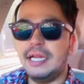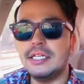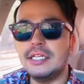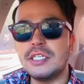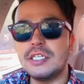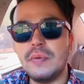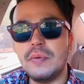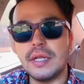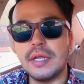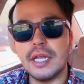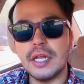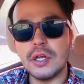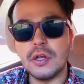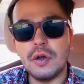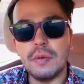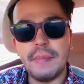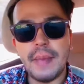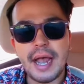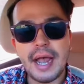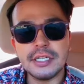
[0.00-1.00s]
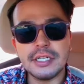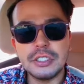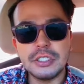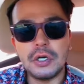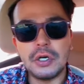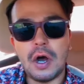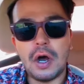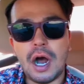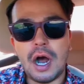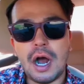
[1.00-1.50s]
so we can go back to
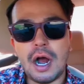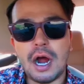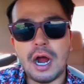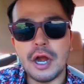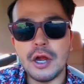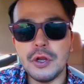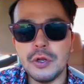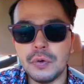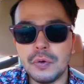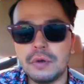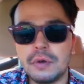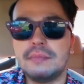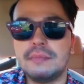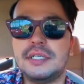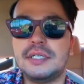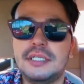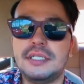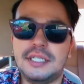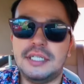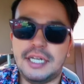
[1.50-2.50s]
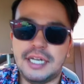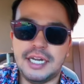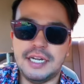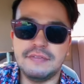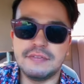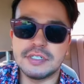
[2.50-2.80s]
our normal lives,